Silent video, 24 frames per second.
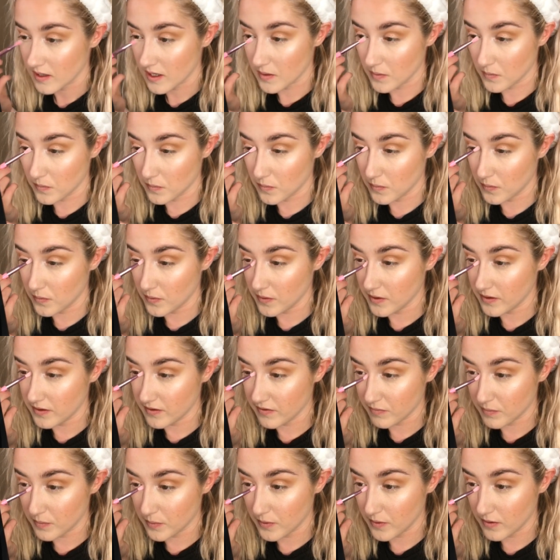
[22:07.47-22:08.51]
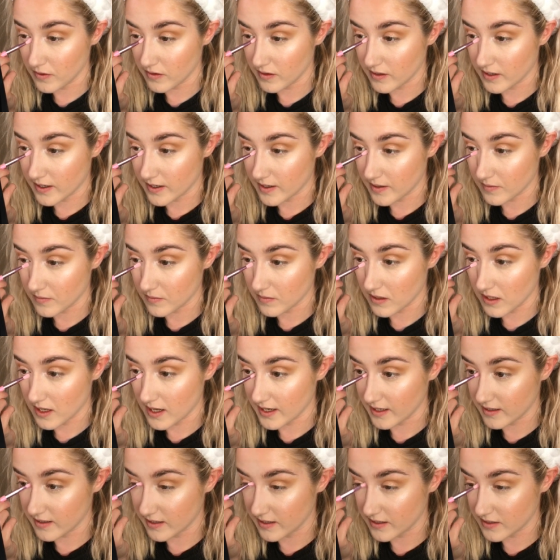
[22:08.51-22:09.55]
I would have put that
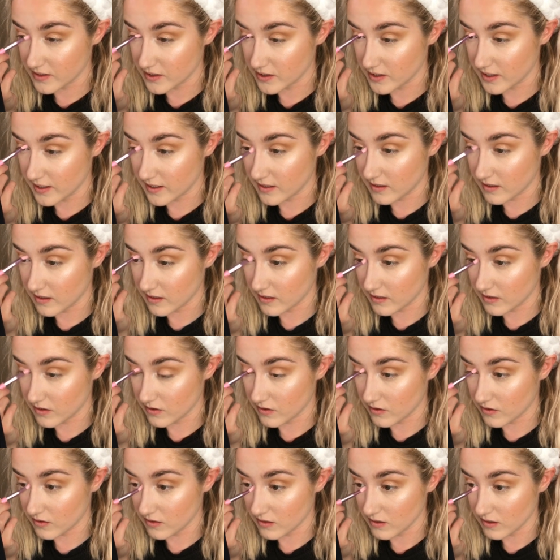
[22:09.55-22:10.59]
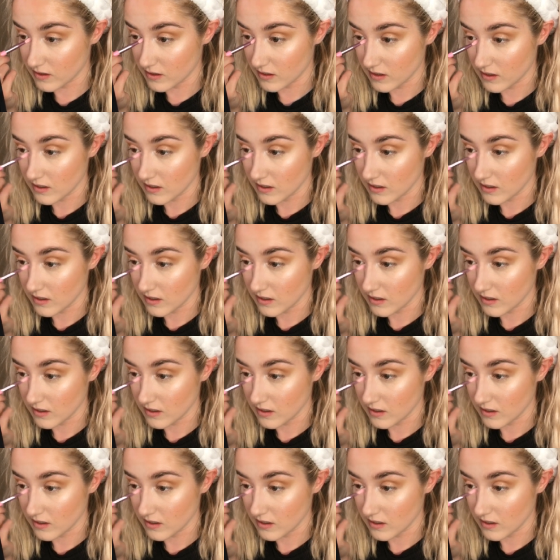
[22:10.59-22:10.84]
highlighting shade that I got